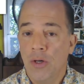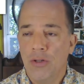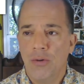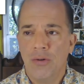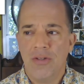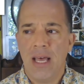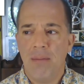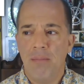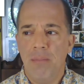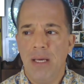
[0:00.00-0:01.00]
So does
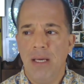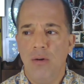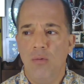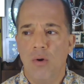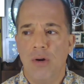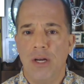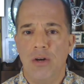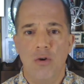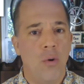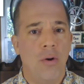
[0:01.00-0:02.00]
that mean we're
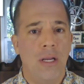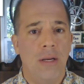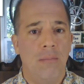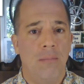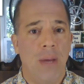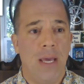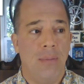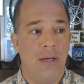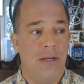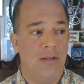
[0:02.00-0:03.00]
ignoring
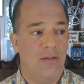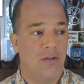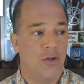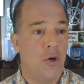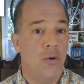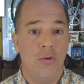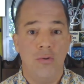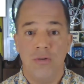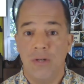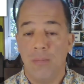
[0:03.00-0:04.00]
babies'
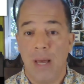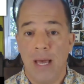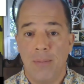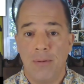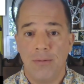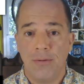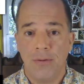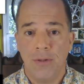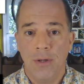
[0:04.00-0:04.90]
coos and babbles?